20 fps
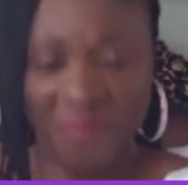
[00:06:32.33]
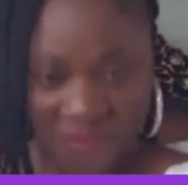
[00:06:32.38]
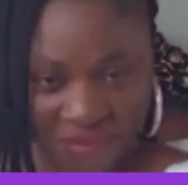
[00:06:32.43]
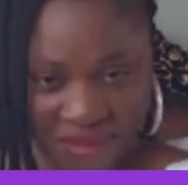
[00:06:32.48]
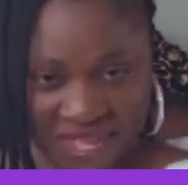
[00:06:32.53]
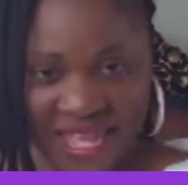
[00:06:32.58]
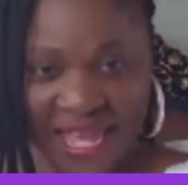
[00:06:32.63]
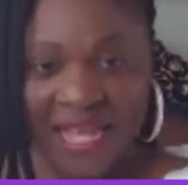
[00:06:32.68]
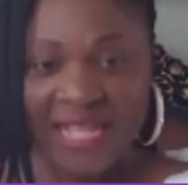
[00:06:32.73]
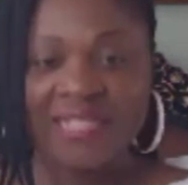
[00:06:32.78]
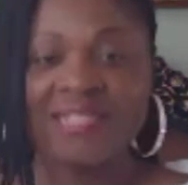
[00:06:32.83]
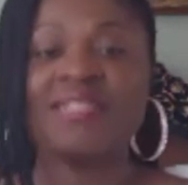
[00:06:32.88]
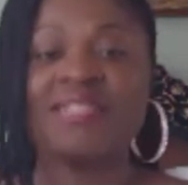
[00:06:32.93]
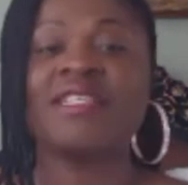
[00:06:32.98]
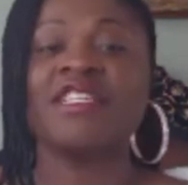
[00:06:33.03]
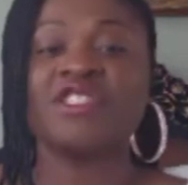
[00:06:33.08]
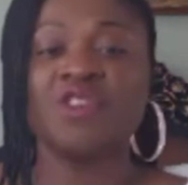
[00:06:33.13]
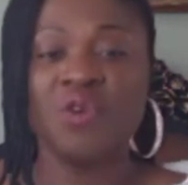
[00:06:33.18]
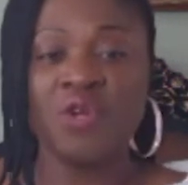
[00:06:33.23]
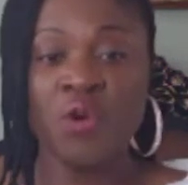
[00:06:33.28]
Yes.
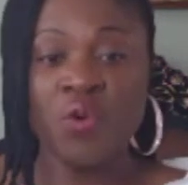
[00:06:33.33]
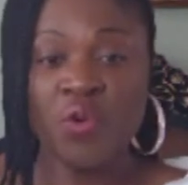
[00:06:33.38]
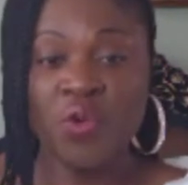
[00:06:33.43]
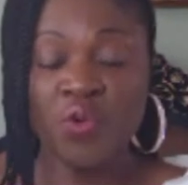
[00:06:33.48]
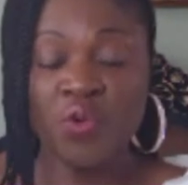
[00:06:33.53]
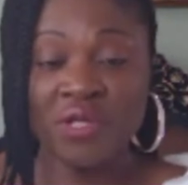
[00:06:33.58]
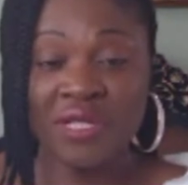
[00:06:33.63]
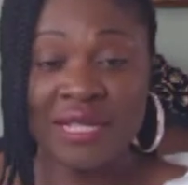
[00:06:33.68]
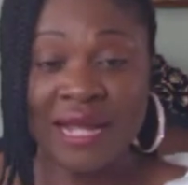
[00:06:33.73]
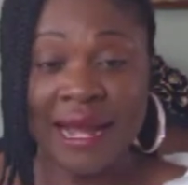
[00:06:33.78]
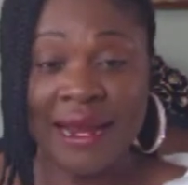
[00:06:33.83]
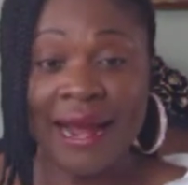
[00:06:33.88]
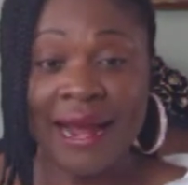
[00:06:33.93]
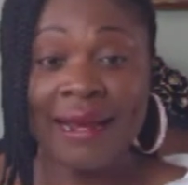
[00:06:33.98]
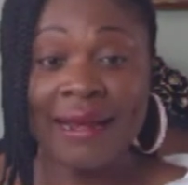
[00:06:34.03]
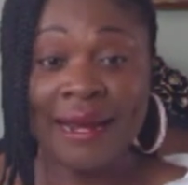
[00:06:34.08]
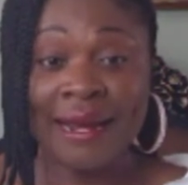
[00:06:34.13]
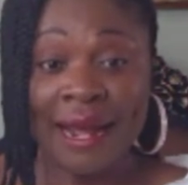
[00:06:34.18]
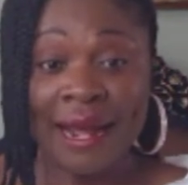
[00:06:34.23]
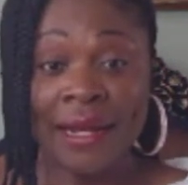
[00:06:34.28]
So they'll use that.
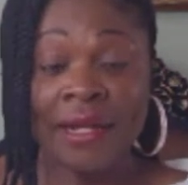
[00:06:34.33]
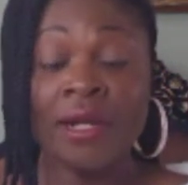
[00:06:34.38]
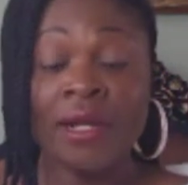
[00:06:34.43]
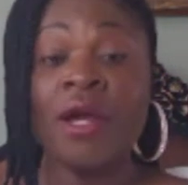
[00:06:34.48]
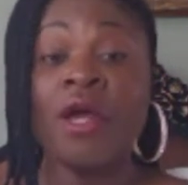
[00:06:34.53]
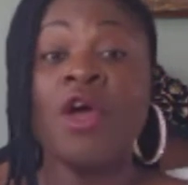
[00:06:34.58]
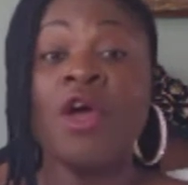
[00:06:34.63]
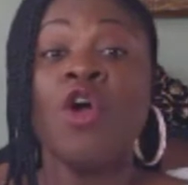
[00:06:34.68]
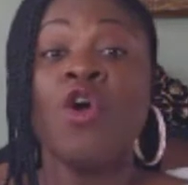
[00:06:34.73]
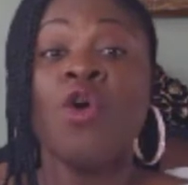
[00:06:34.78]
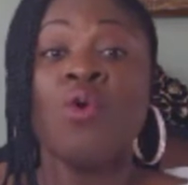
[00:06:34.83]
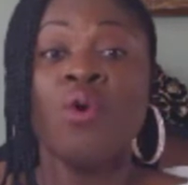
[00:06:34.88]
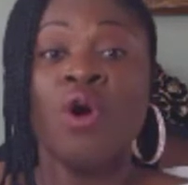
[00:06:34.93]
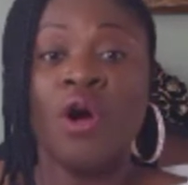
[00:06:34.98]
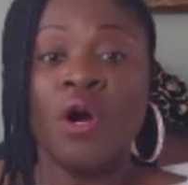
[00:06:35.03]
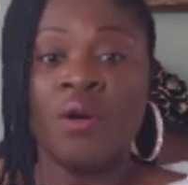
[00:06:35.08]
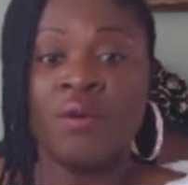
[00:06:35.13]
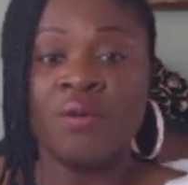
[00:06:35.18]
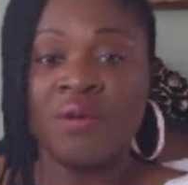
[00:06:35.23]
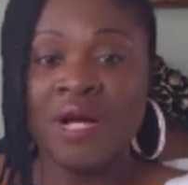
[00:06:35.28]
And then
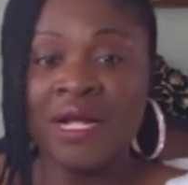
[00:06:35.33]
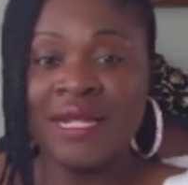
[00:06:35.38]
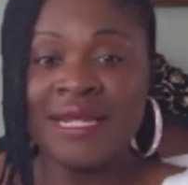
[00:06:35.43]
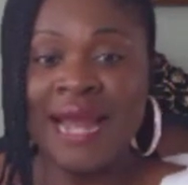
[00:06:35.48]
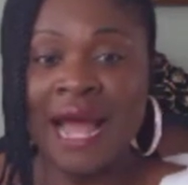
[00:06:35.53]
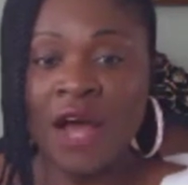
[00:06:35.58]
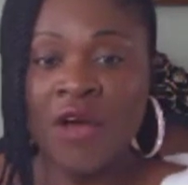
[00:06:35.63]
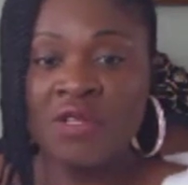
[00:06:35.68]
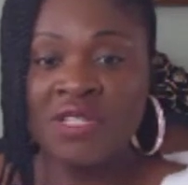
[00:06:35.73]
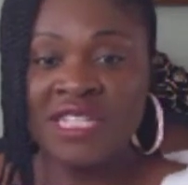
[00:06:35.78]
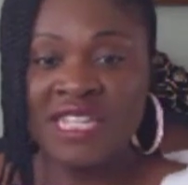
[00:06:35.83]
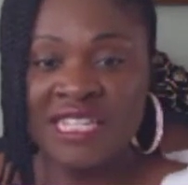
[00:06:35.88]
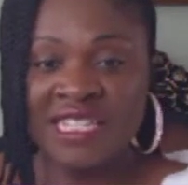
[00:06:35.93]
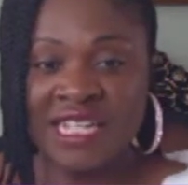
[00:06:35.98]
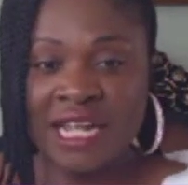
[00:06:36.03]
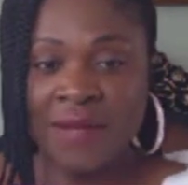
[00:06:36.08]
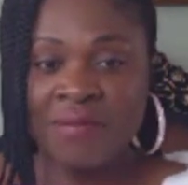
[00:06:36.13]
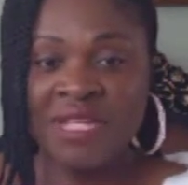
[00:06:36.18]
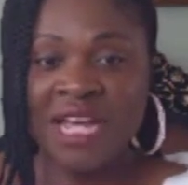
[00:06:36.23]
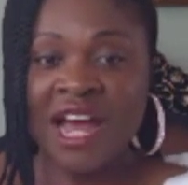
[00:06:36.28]
now
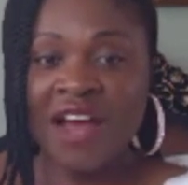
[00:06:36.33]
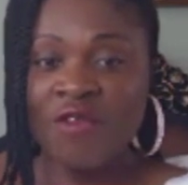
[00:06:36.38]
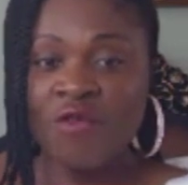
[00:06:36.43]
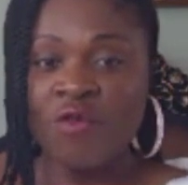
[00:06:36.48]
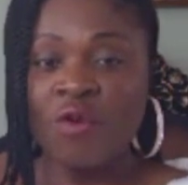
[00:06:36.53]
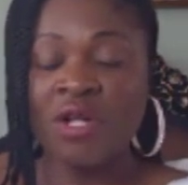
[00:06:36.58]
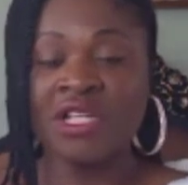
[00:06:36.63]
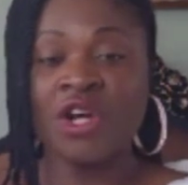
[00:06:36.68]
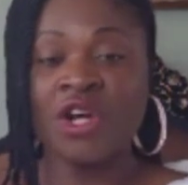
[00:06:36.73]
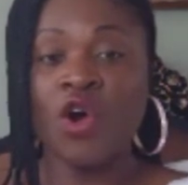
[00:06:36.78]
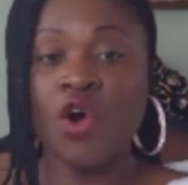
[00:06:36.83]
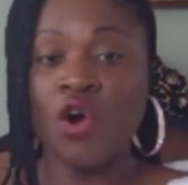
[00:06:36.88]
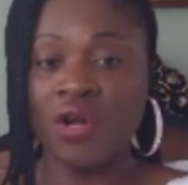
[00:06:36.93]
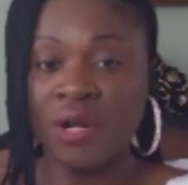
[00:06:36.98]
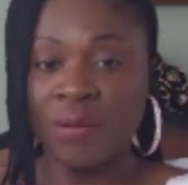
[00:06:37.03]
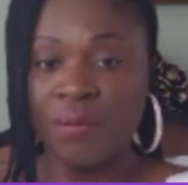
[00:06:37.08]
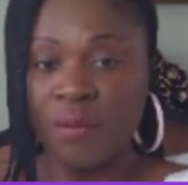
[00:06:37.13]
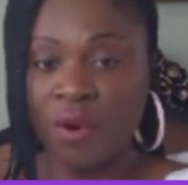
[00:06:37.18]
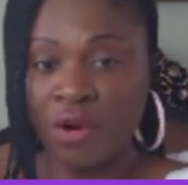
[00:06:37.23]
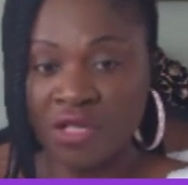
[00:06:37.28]
systems have what they call the
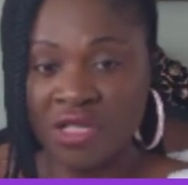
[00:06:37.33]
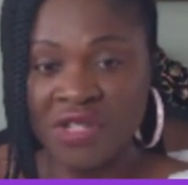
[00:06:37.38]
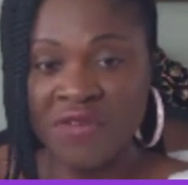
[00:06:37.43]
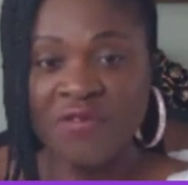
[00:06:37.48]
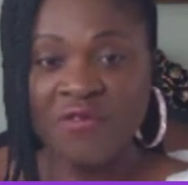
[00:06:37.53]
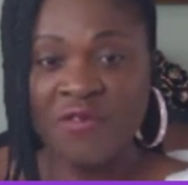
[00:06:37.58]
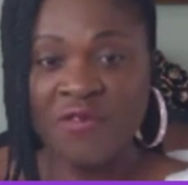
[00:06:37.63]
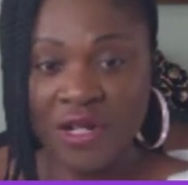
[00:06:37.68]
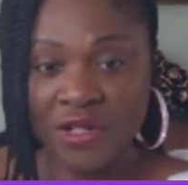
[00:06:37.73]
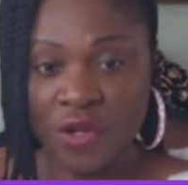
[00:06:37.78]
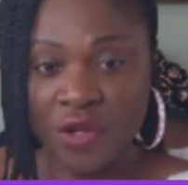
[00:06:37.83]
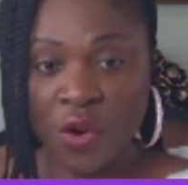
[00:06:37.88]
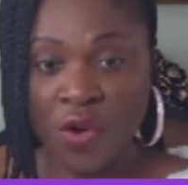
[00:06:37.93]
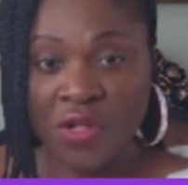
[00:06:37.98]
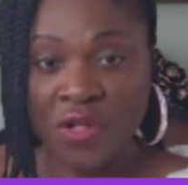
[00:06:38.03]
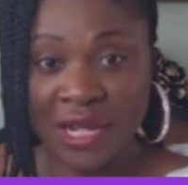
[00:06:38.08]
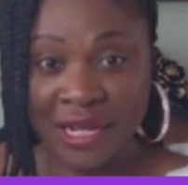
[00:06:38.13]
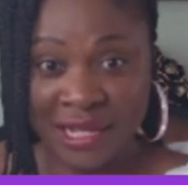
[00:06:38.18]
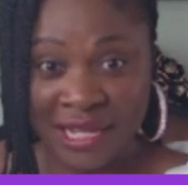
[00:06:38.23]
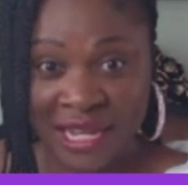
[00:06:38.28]
multi-factor
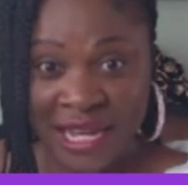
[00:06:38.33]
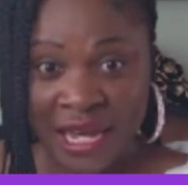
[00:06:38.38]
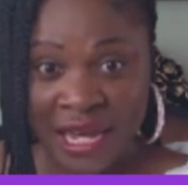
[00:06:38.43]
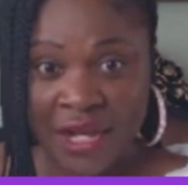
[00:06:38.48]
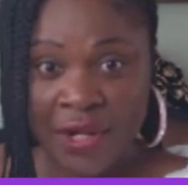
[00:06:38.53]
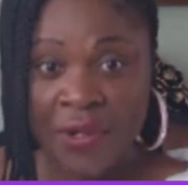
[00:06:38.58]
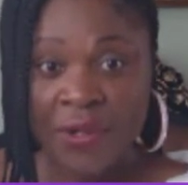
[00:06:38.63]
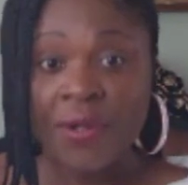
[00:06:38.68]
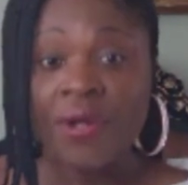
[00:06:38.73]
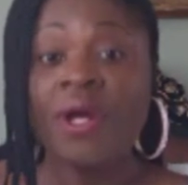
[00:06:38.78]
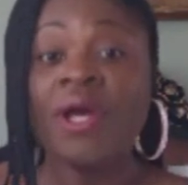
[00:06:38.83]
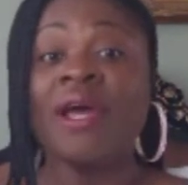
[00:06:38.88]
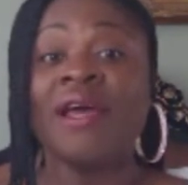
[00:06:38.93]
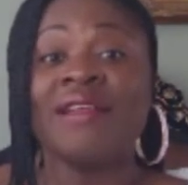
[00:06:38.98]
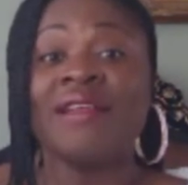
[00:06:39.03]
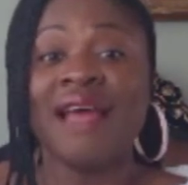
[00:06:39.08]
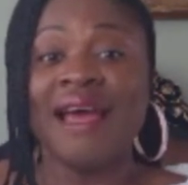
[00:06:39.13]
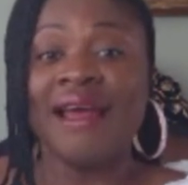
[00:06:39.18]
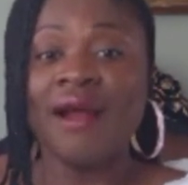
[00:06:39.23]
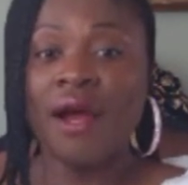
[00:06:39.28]
authenticator
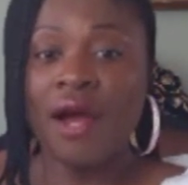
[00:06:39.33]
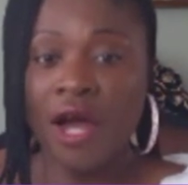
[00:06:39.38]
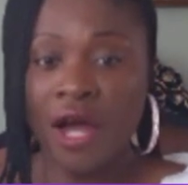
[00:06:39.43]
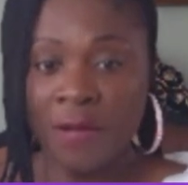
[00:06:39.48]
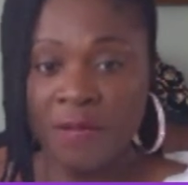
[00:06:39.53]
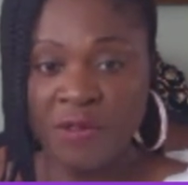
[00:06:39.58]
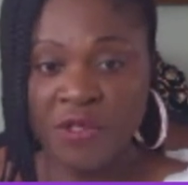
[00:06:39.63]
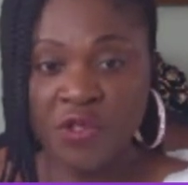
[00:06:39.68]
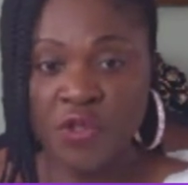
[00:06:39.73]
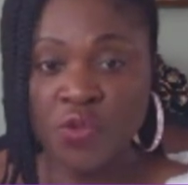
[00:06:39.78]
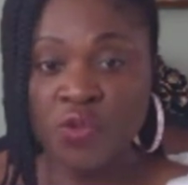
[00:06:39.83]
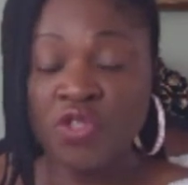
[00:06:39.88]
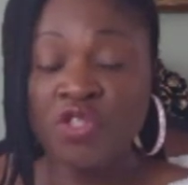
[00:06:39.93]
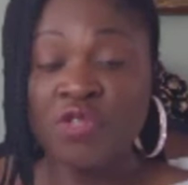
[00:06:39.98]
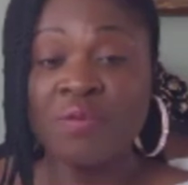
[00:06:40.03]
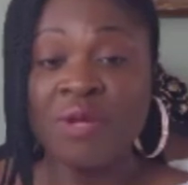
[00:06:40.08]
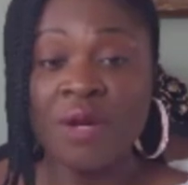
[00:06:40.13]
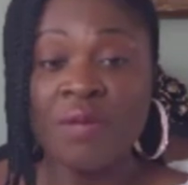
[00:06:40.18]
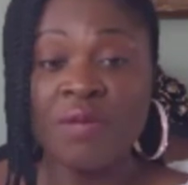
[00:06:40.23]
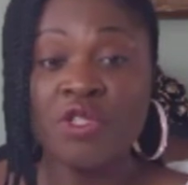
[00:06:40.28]
that helps
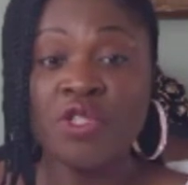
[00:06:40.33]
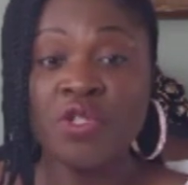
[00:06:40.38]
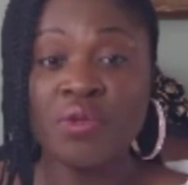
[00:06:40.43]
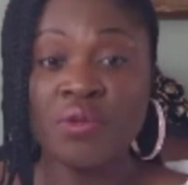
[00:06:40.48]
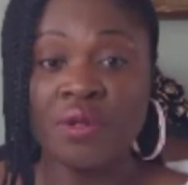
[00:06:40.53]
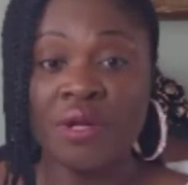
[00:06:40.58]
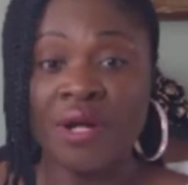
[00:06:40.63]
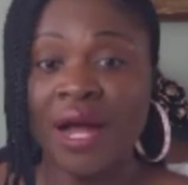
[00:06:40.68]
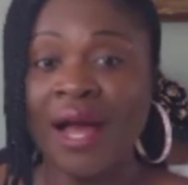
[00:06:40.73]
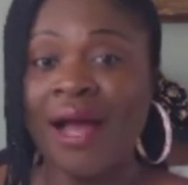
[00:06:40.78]
be able to